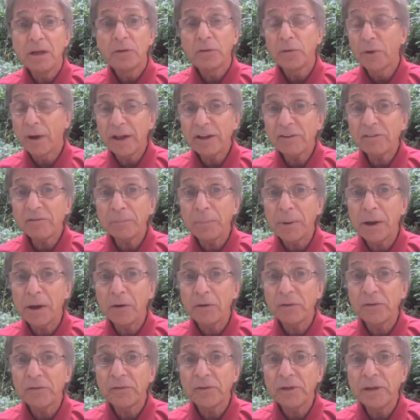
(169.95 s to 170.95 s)

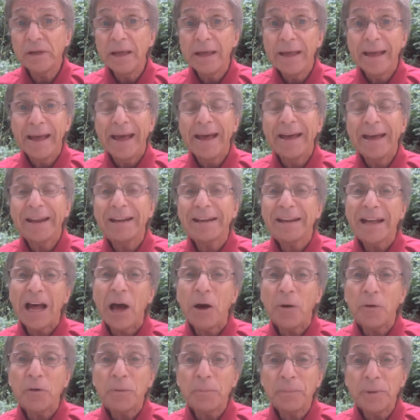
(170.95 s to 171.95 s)
transparency, and
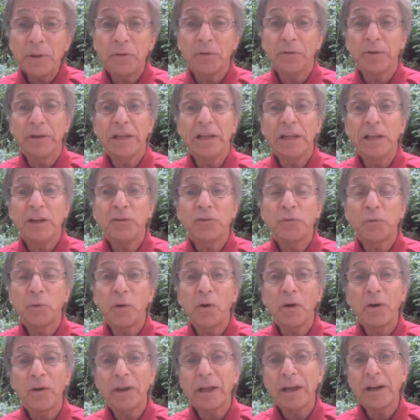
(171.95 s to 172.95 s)
accountability into
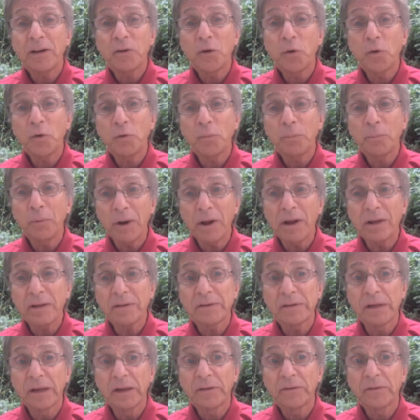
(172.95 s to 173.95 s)
our electoral
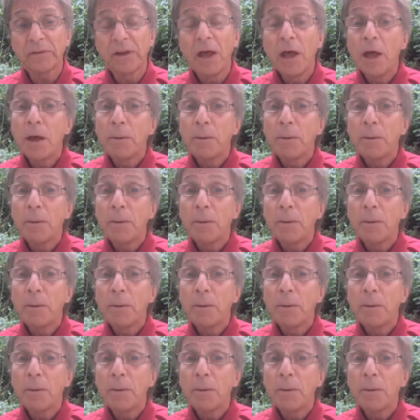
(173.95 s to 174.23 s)
process,